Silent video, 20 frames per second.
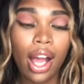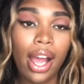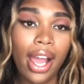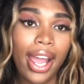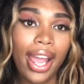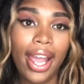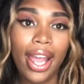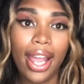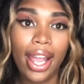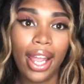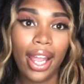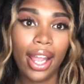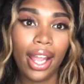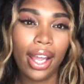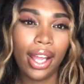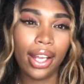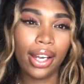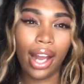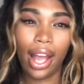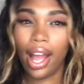
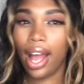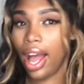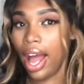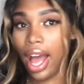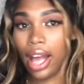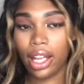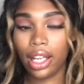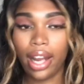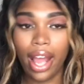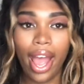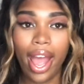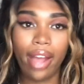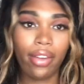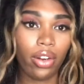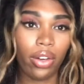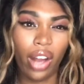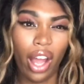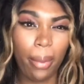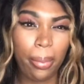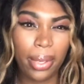And I didn't have no
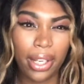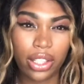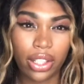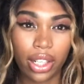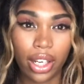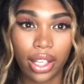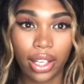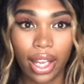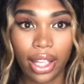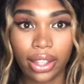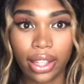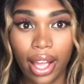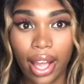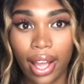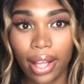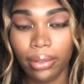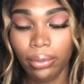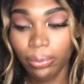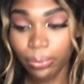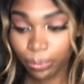diabetes or nothing like
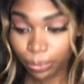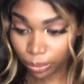that.